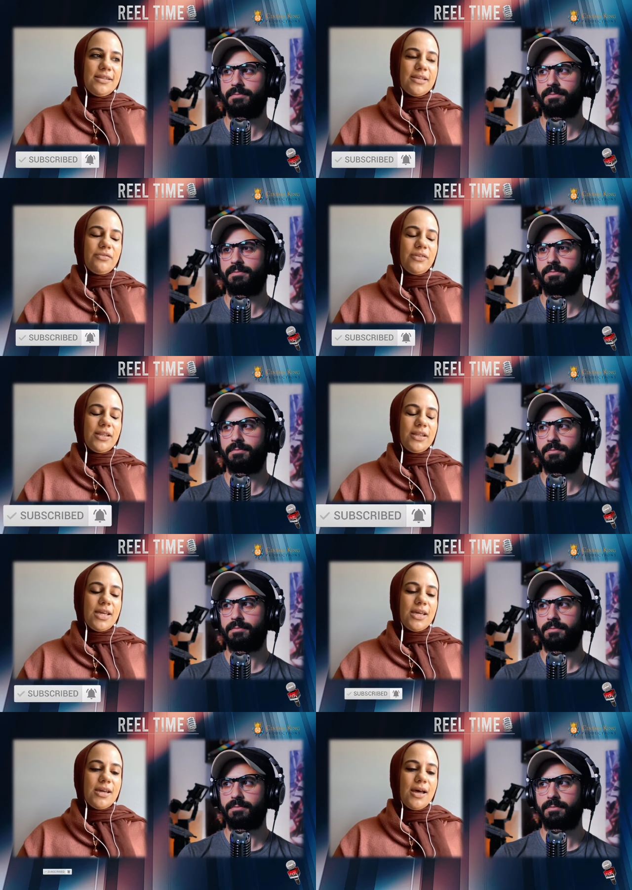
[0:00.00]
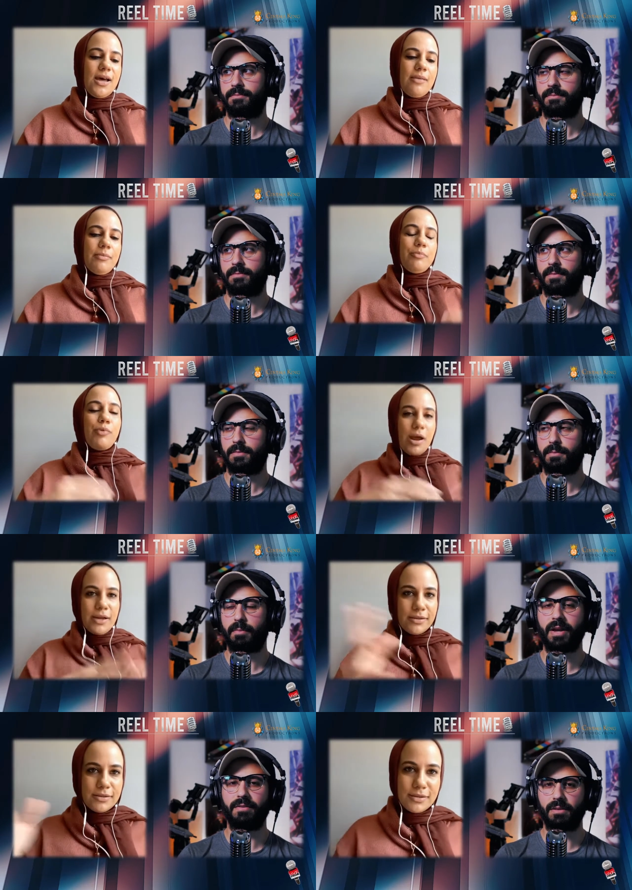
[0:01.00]
Speaker 1: it definitely um,
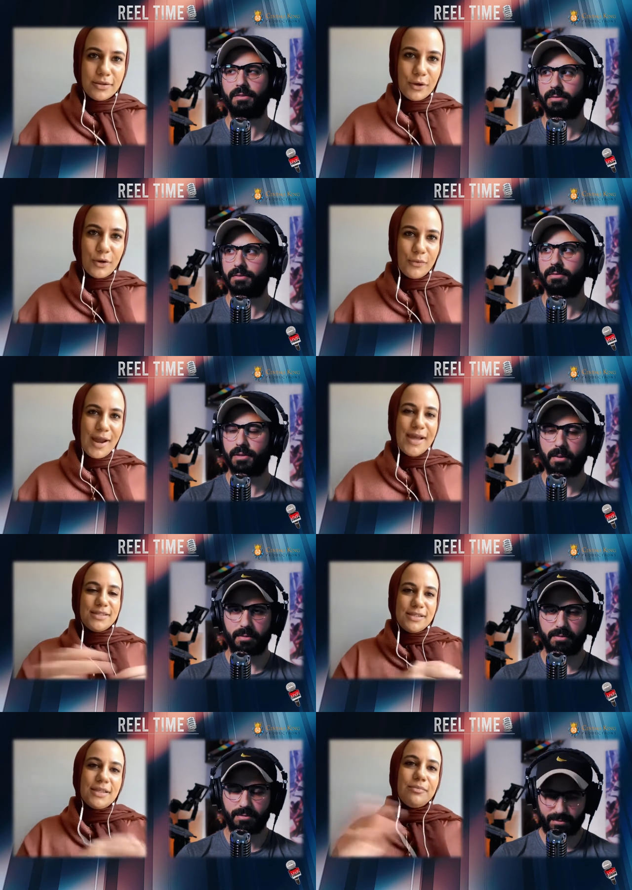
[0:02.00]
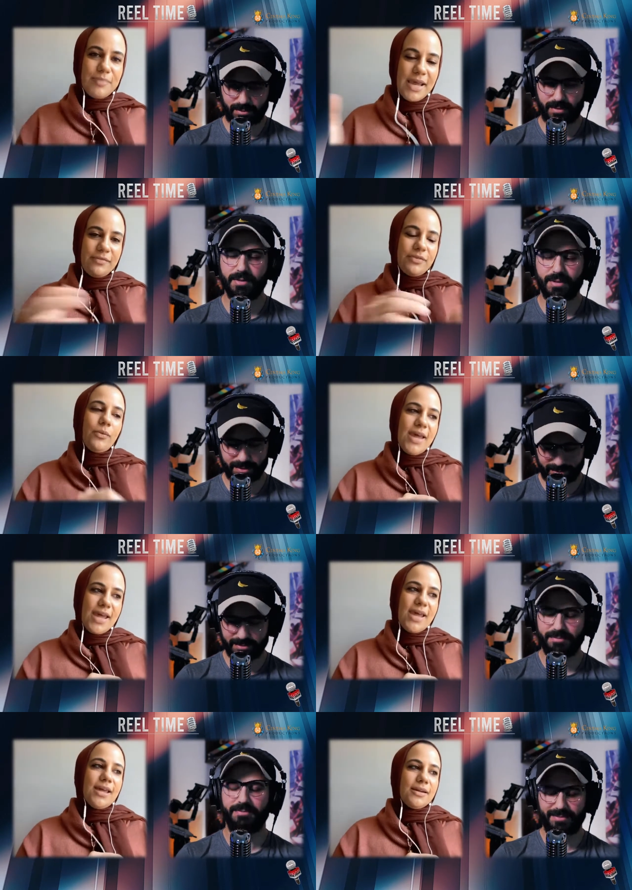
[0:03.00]
broadened paved, the horizons and paved the
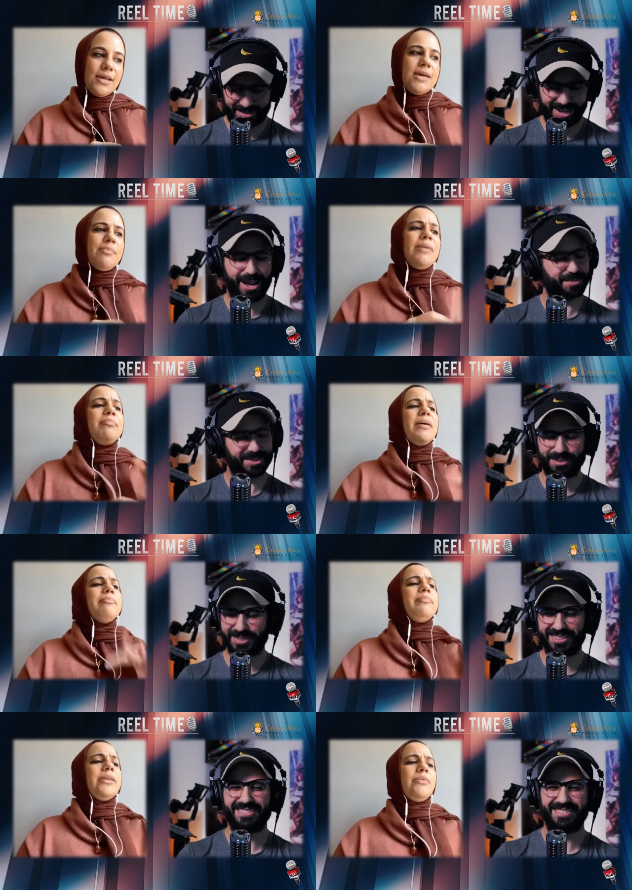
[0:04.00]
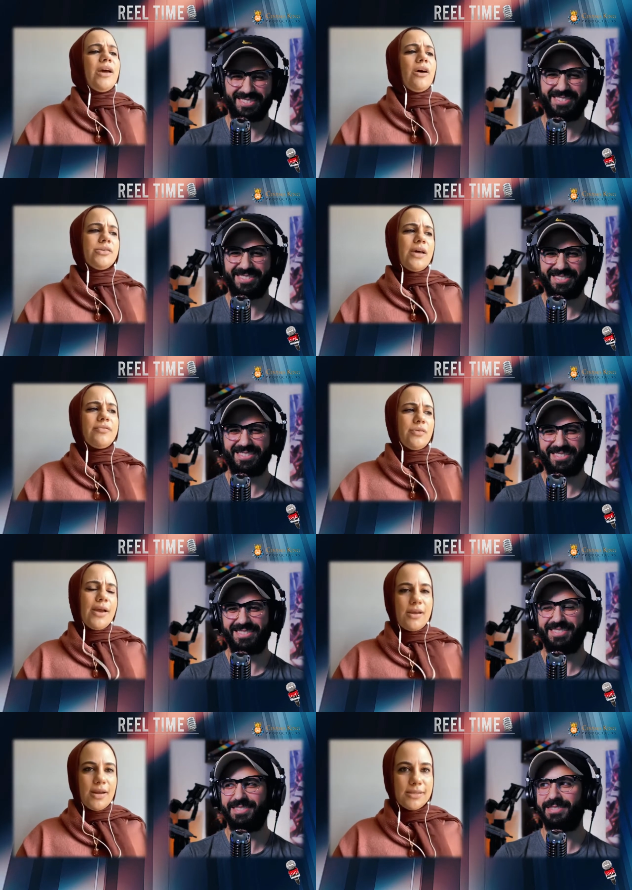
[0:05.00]
way and but, but but we also have to
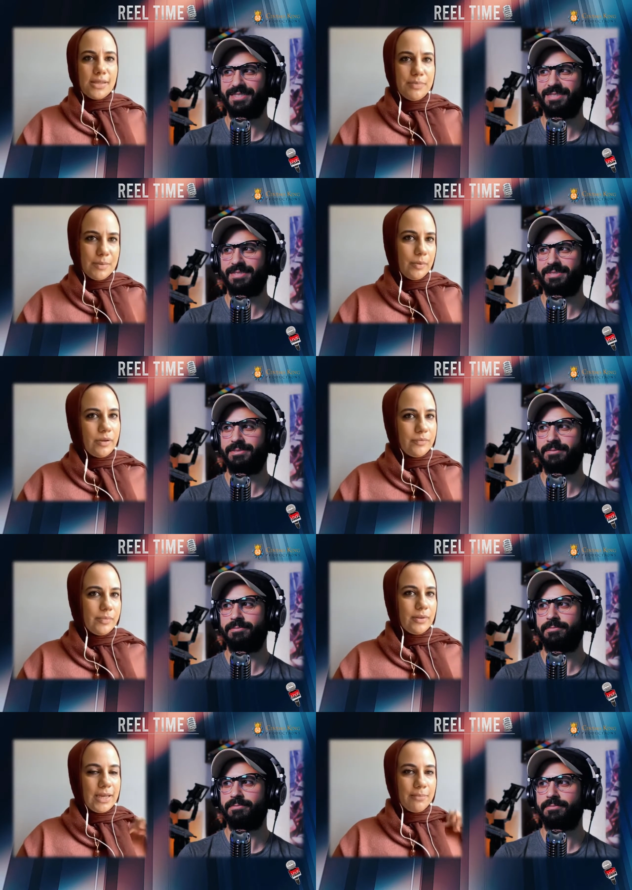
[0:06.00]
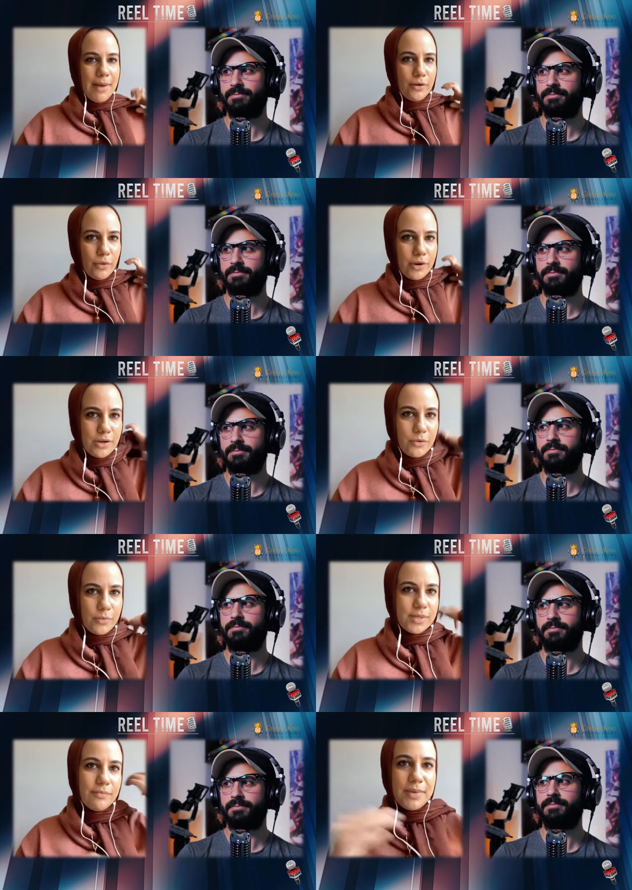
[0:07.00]
recognize that people have, like minority
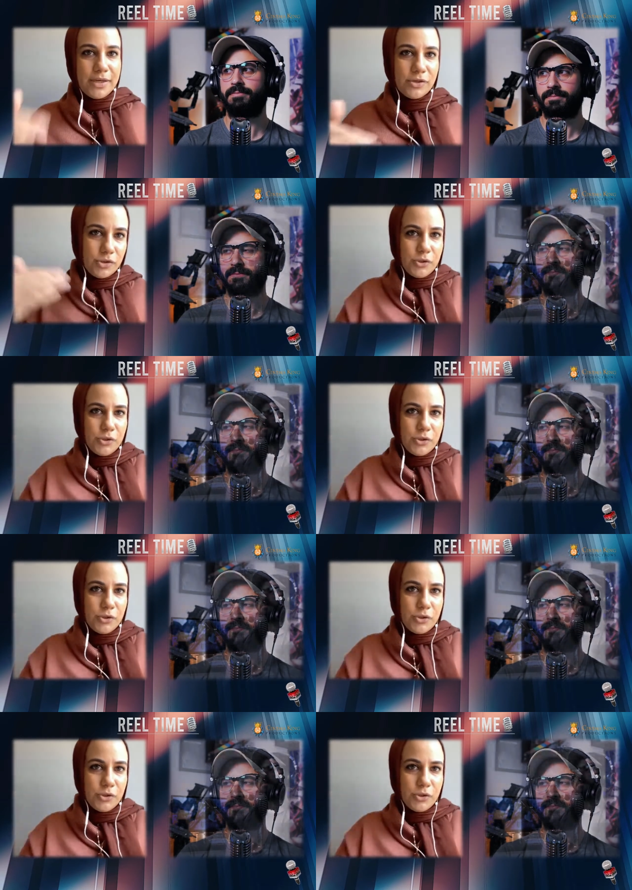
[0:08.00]
groups have been